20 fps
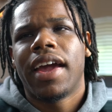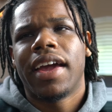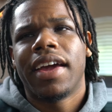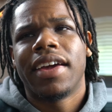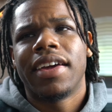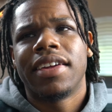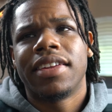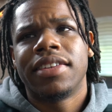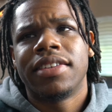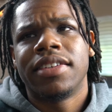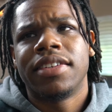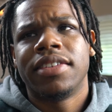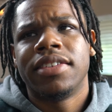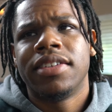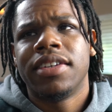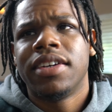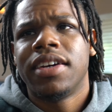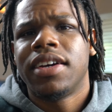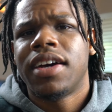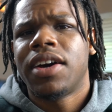and
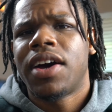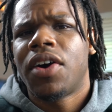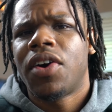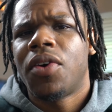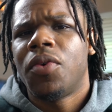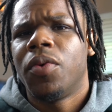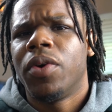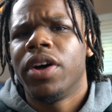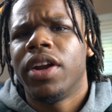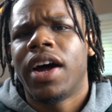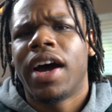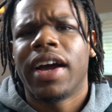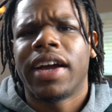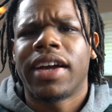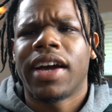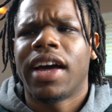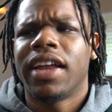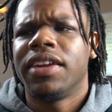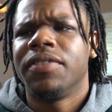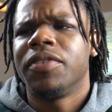what I
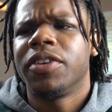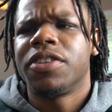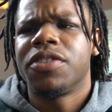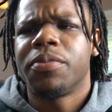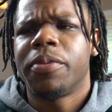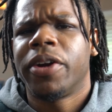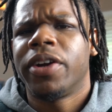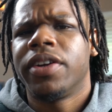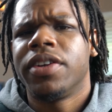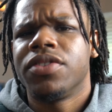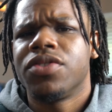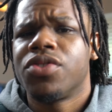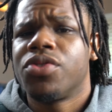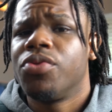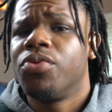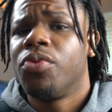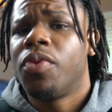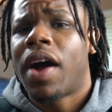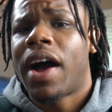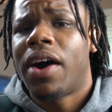kind of experienced
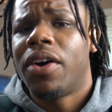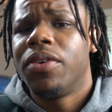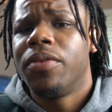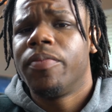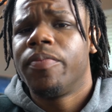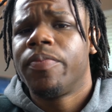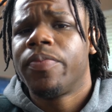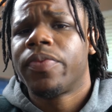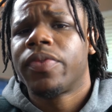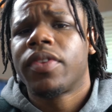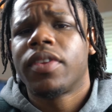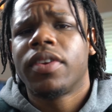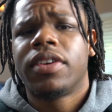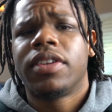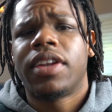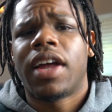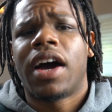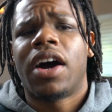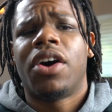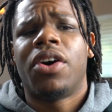throughout.
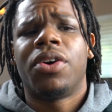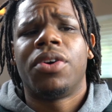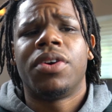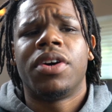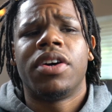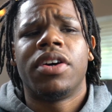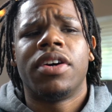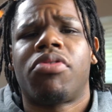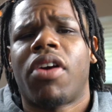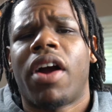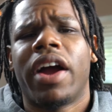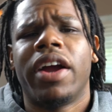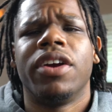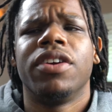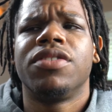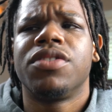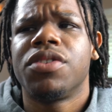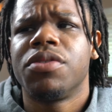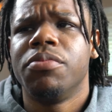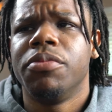Now, prior
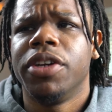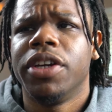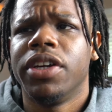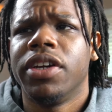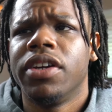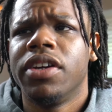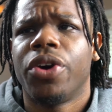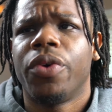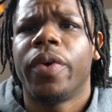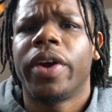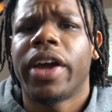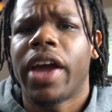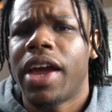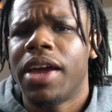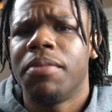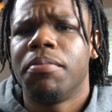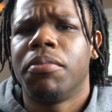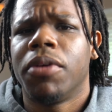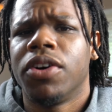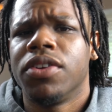to me going
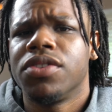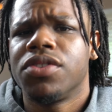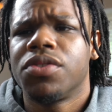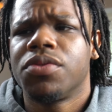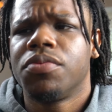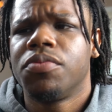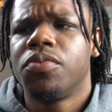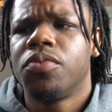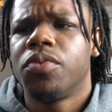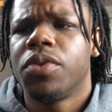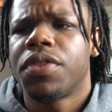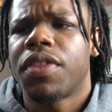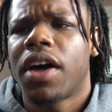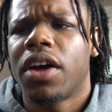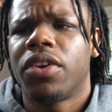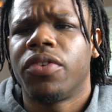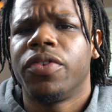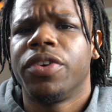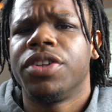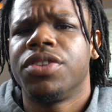eight months
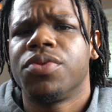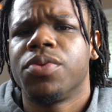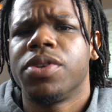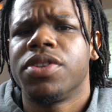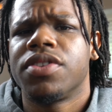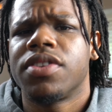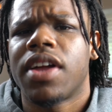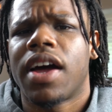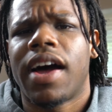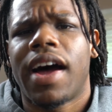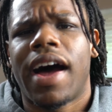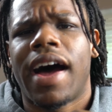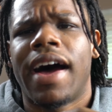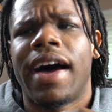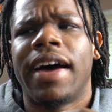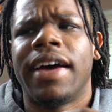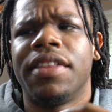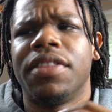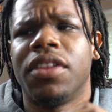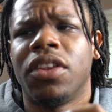without a retwist,
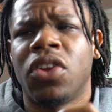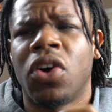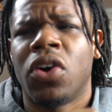I the